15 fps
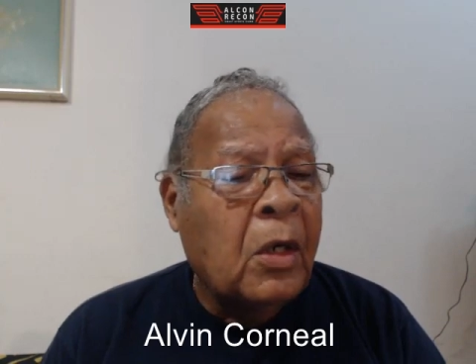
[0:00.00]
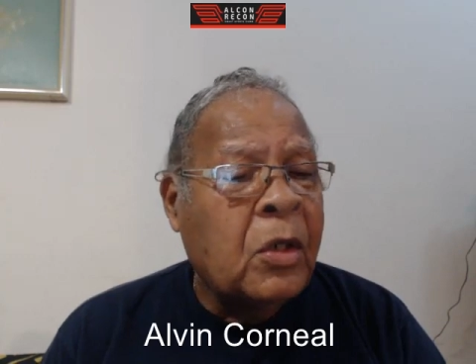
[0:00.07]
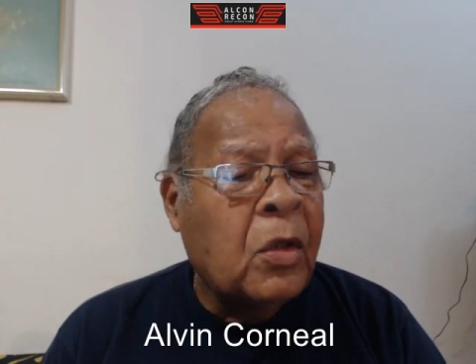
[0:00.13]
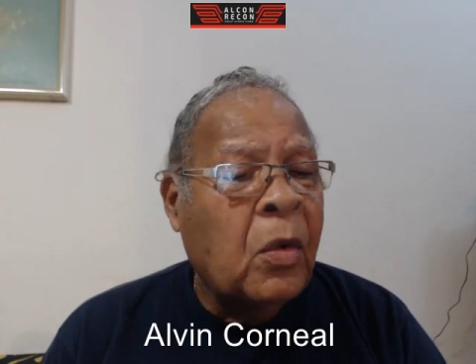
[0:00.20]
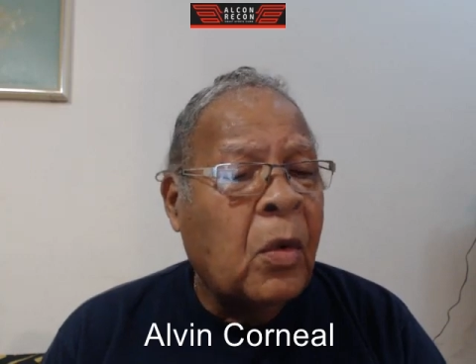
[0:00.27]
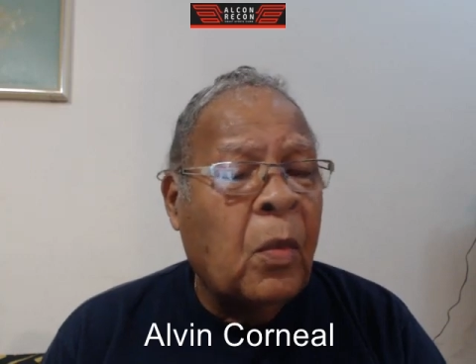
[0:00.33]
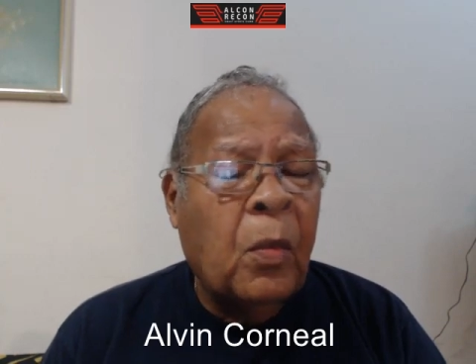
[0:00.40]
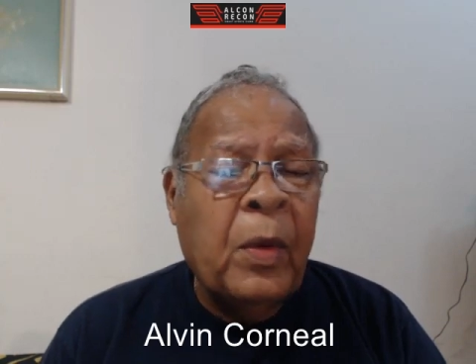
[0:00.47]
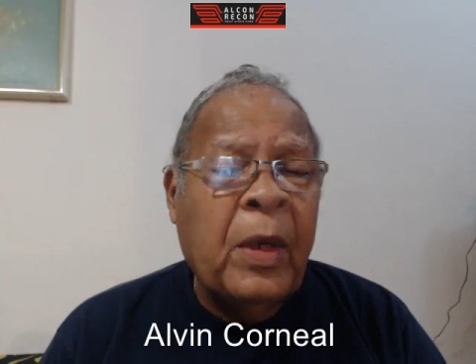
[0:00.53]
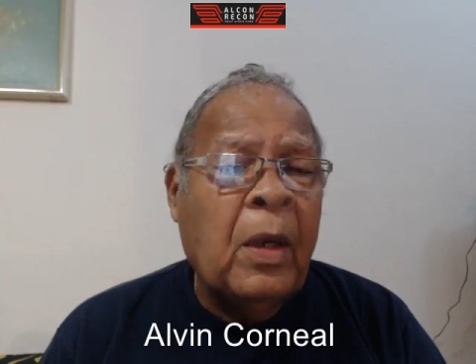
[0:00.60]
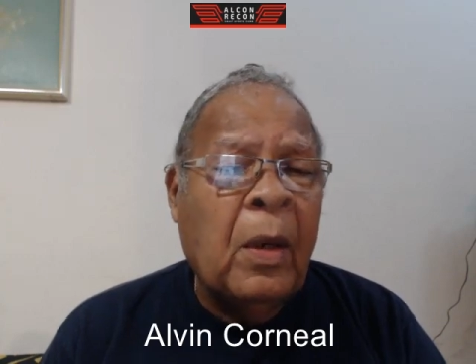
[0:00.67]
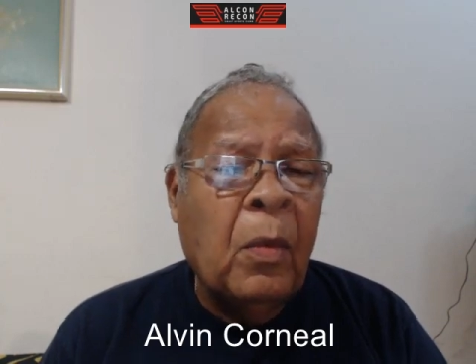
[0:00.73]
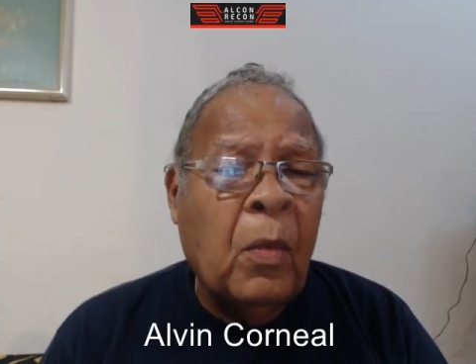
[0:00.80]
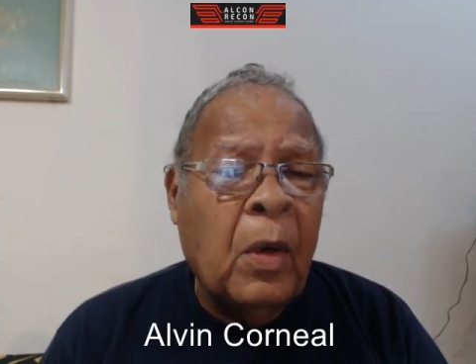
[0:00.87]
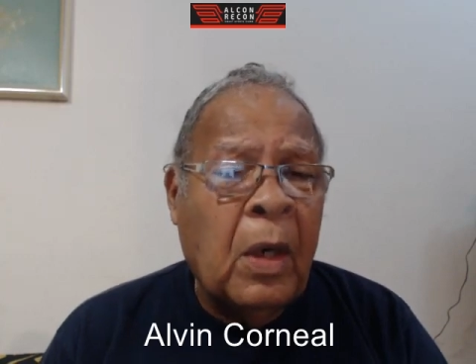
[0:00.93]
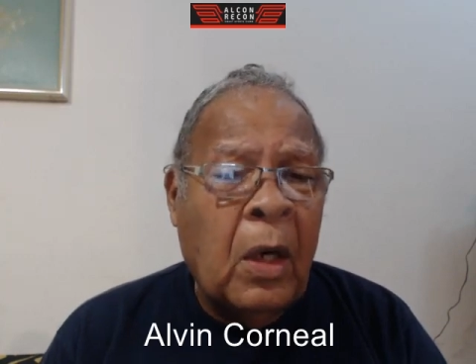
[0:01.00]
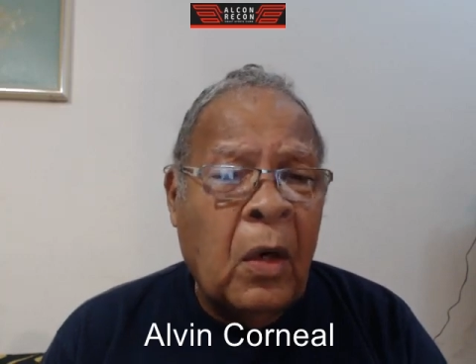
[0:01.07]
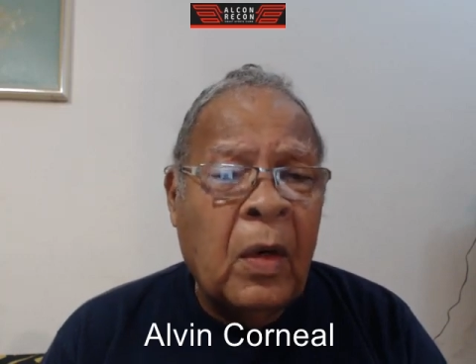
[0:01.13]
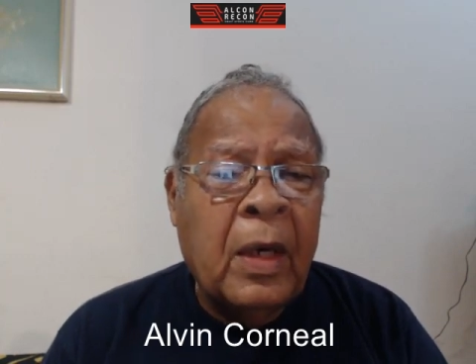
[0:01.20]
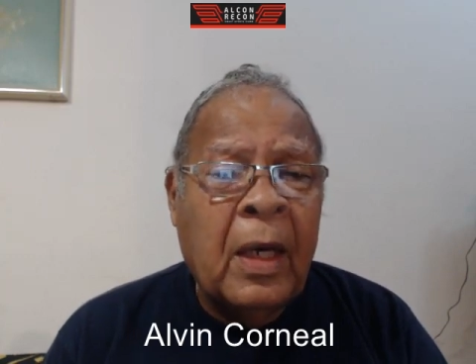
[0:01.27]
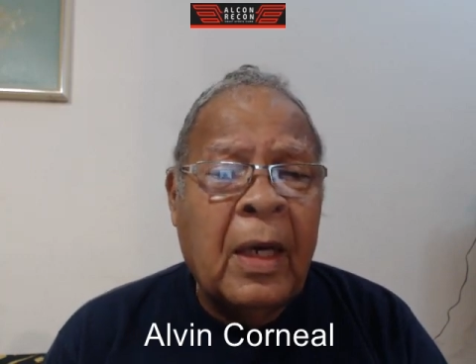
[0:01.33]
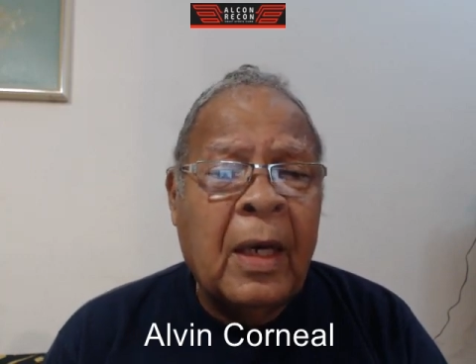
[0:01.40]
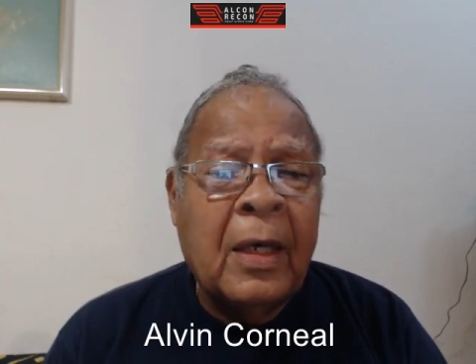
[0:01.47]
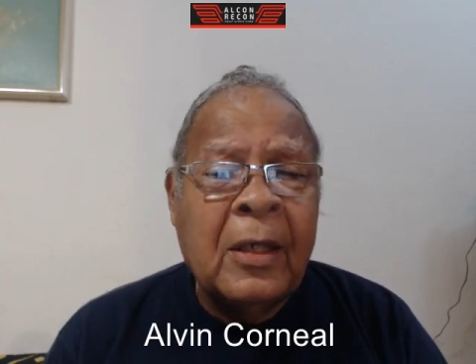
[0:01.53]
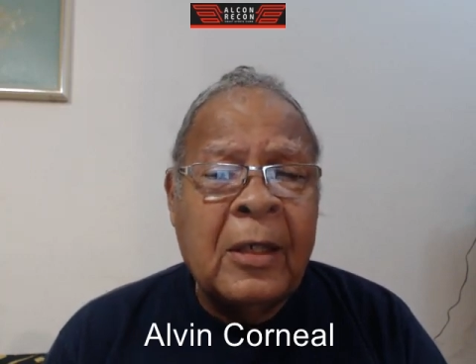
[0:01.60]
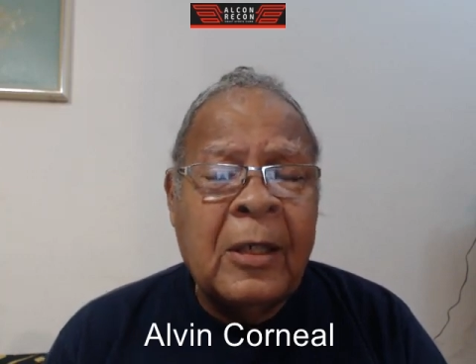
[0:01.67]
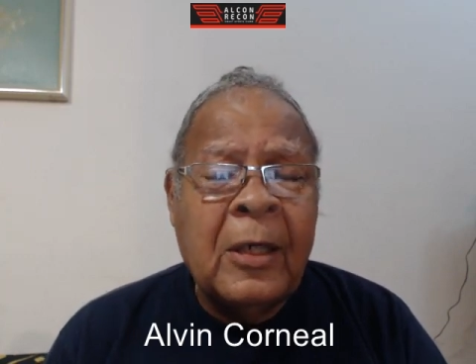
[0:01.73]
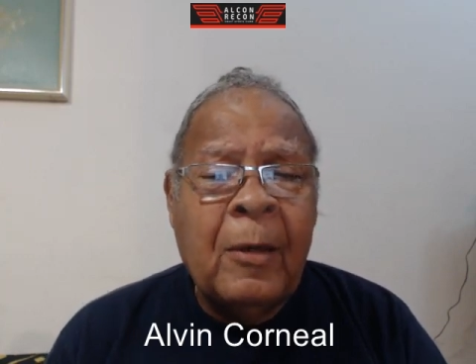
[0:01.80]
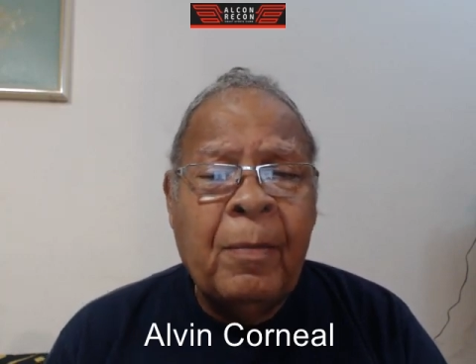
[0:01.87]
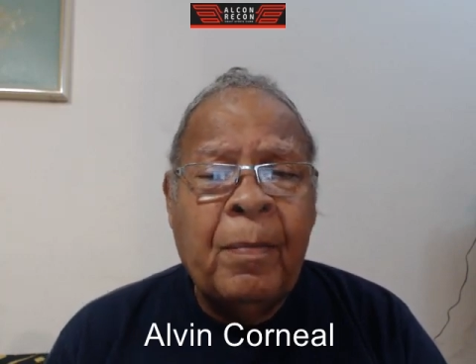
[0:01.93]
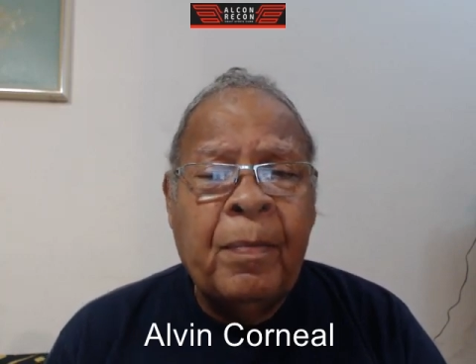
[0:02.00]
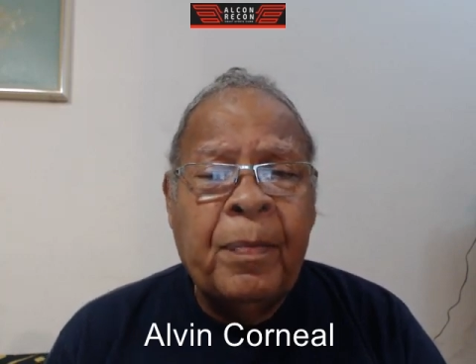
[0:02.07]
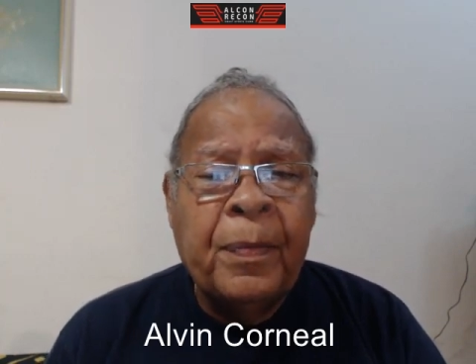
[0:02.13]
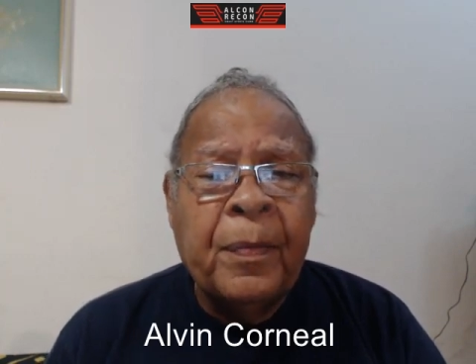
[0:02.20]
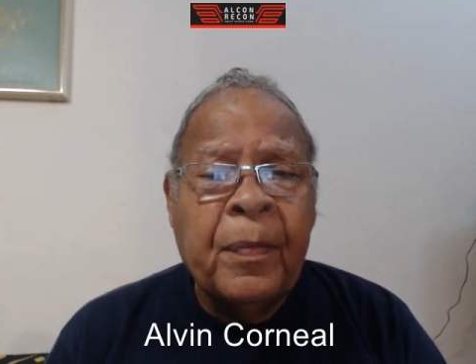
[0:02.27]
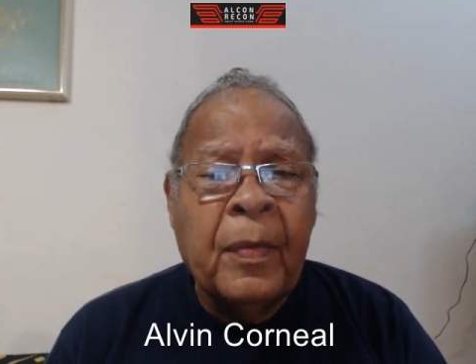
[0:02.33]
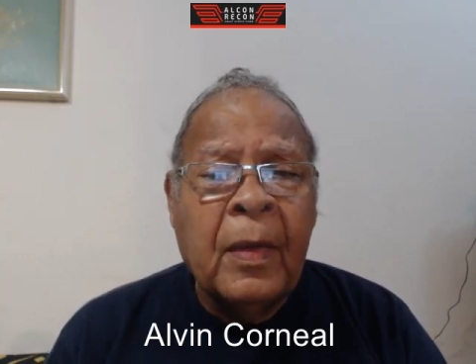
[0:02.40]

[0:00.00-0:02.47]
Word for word: So we were looking at a team